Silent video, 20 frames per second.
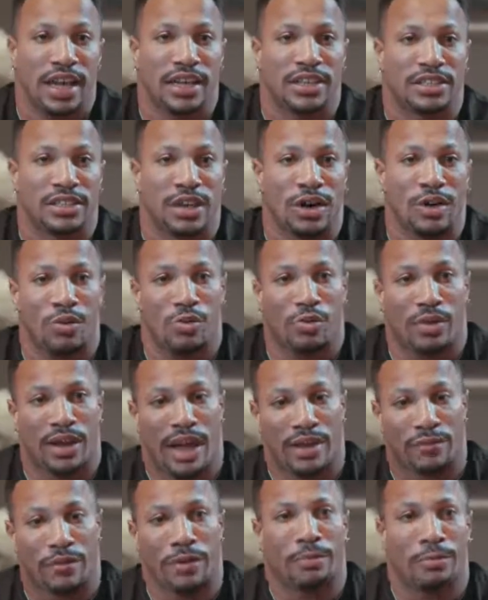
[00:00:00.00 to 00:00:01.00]
So
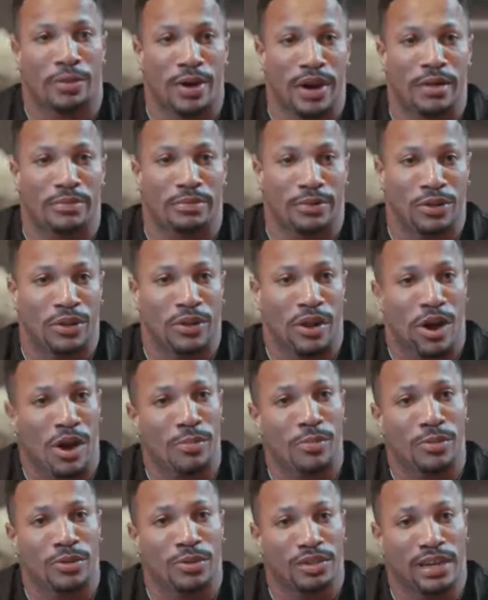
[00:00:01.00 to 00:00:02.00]
every prep, you're
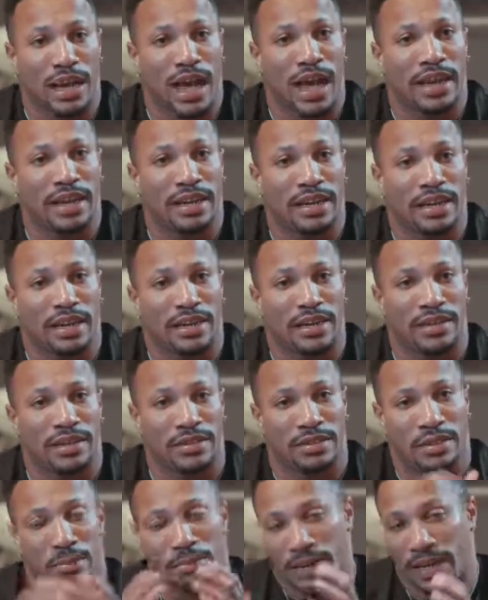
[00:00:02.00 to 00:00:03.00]
almost kind
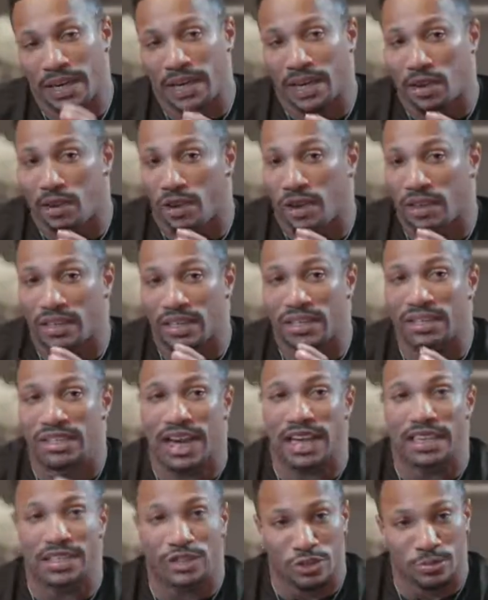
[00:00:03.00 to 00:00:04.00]
of, depending on the
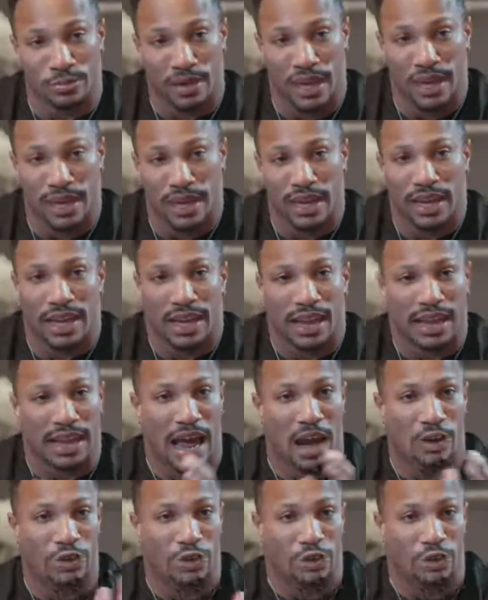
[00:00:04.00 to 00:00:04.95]
changes you make and how